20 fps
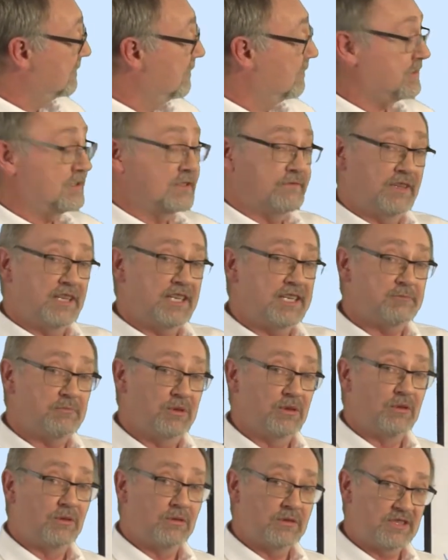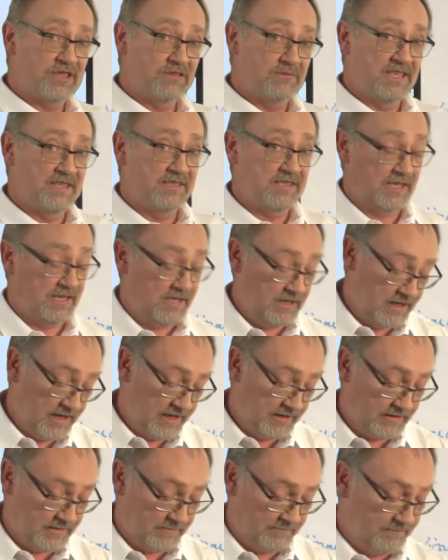lots of these ports to
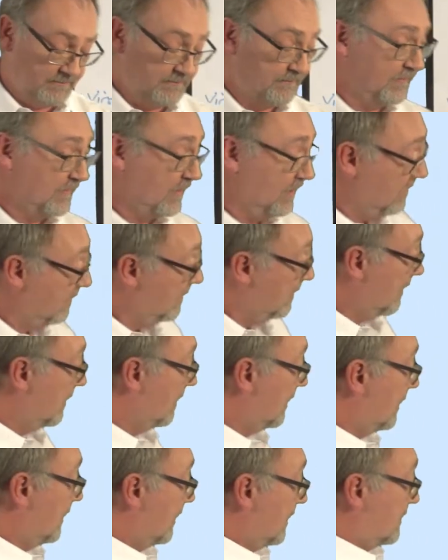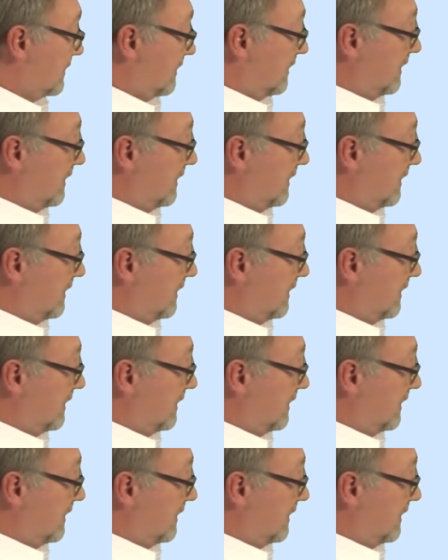interconnect them. So